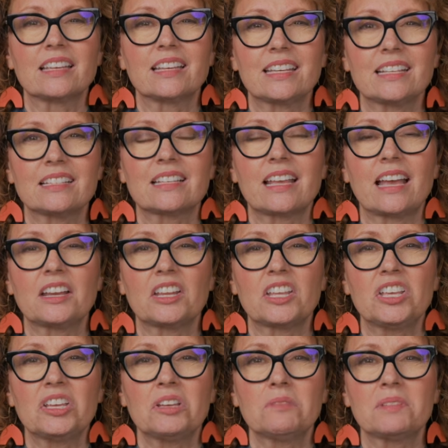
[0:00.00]
It gets kind
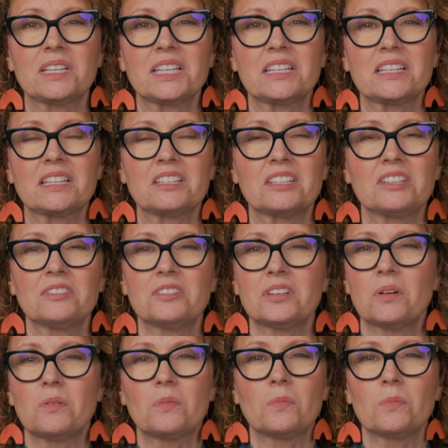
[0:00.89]
of humid and you
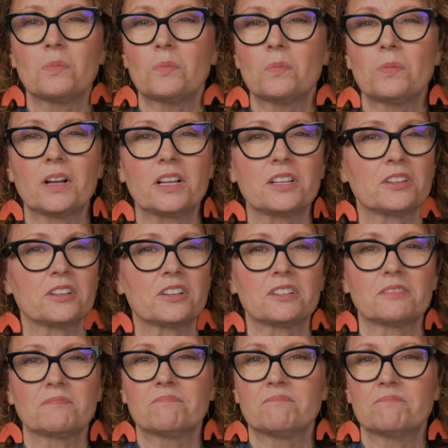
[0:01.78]
don't want
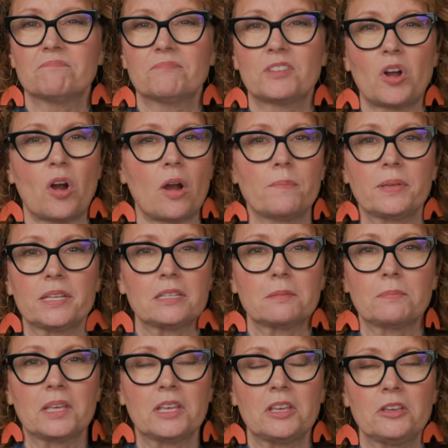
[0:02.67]
your carpet
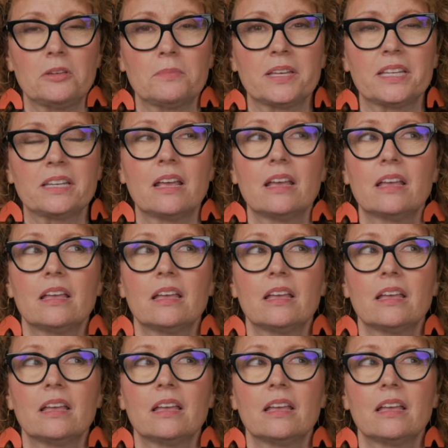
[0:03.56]
to be humid.